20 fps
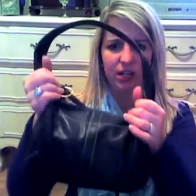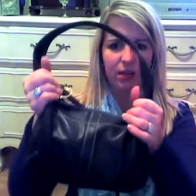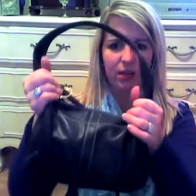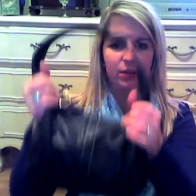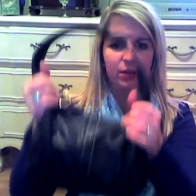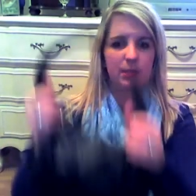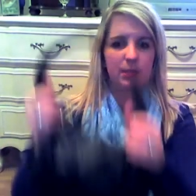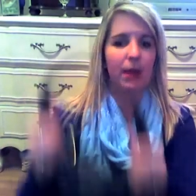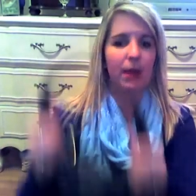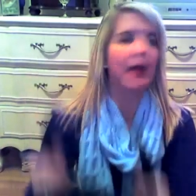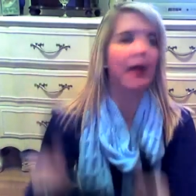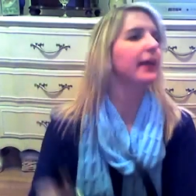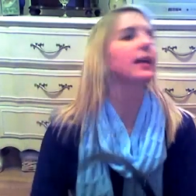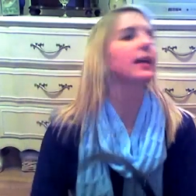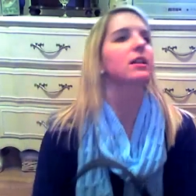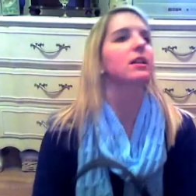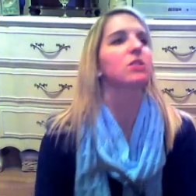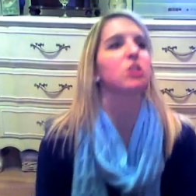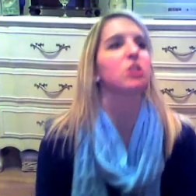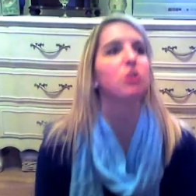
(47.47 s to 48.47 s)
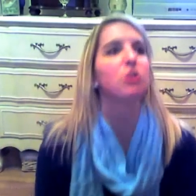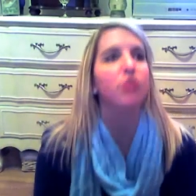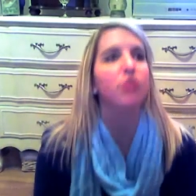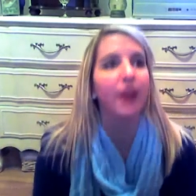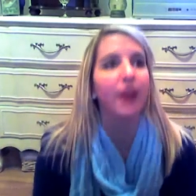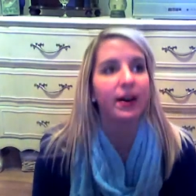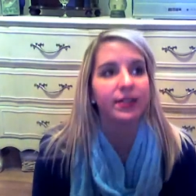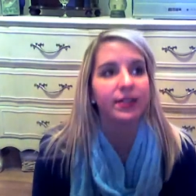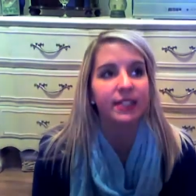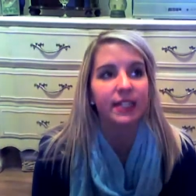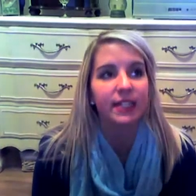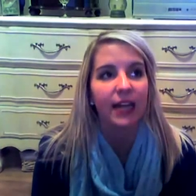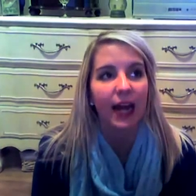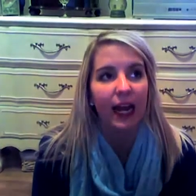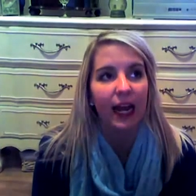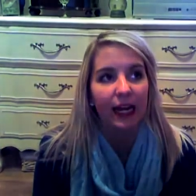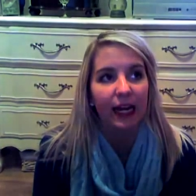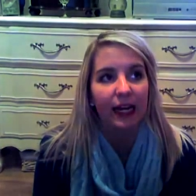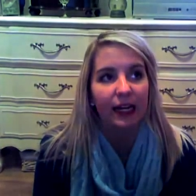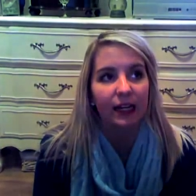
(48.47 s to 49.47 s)
It was back in
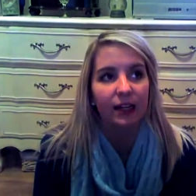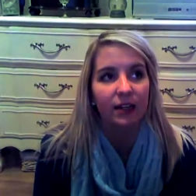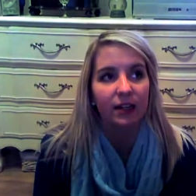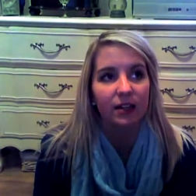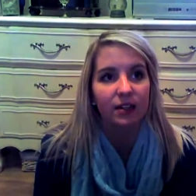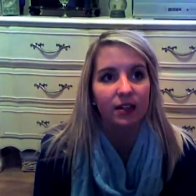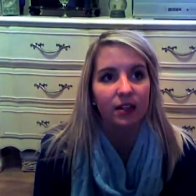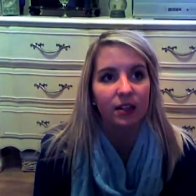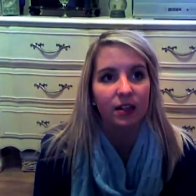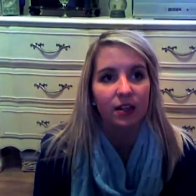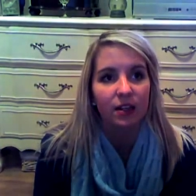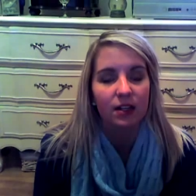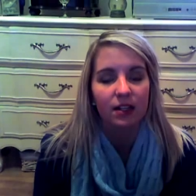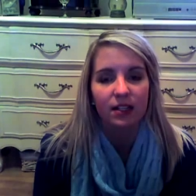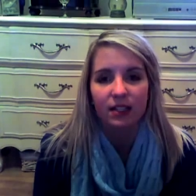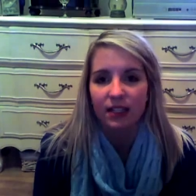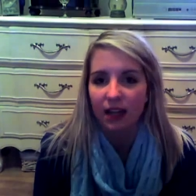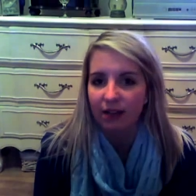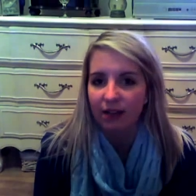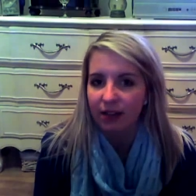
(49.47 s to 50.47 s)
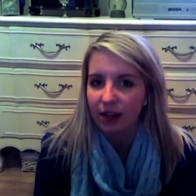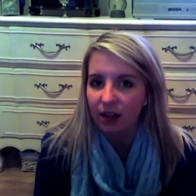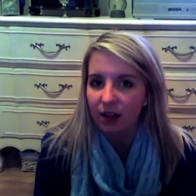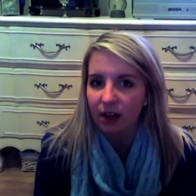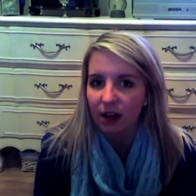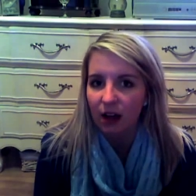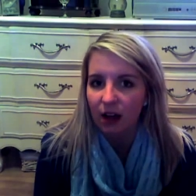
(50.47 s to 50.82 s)
2007,